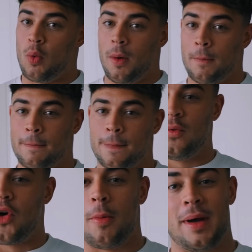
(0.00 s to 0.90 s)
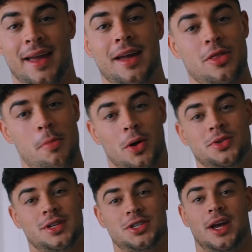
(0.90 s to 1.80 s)
one, we've got to make the
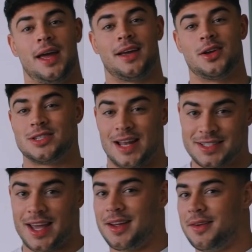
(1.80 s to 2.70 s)
monster shake. So let's get